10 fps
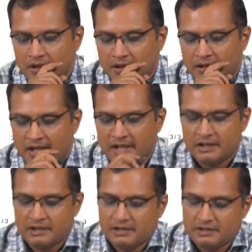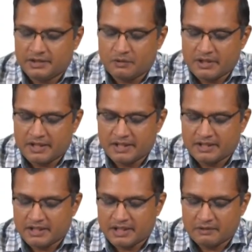And the quantity
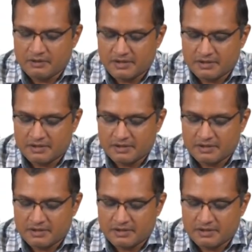that I was